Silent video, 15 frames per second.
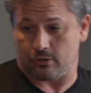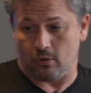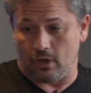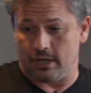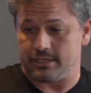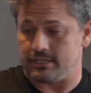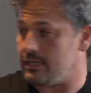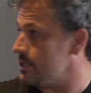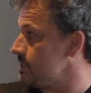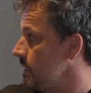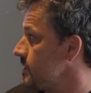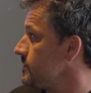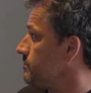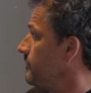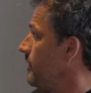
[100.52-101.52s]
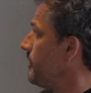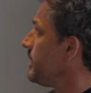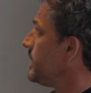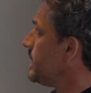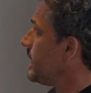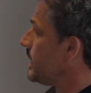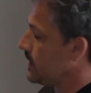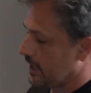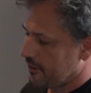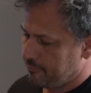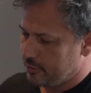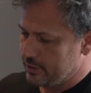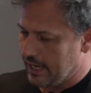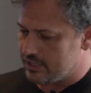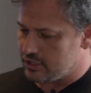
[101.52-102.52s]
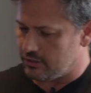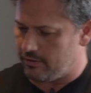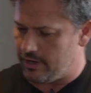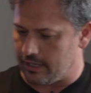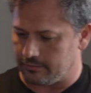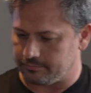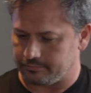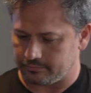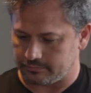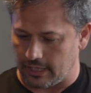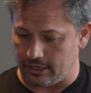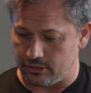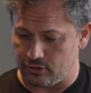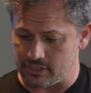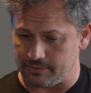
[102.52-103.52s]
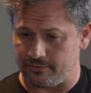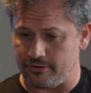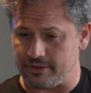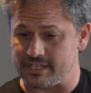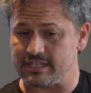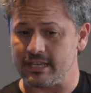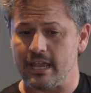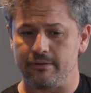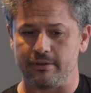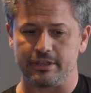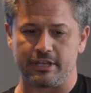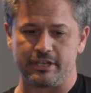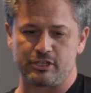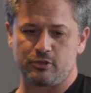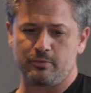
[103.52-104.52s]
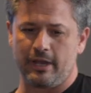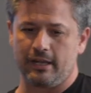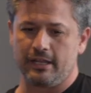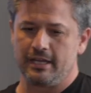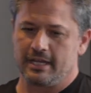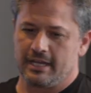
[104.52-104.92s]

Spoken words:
quality is very nearly kind of production ready. It can do some very scary things as well.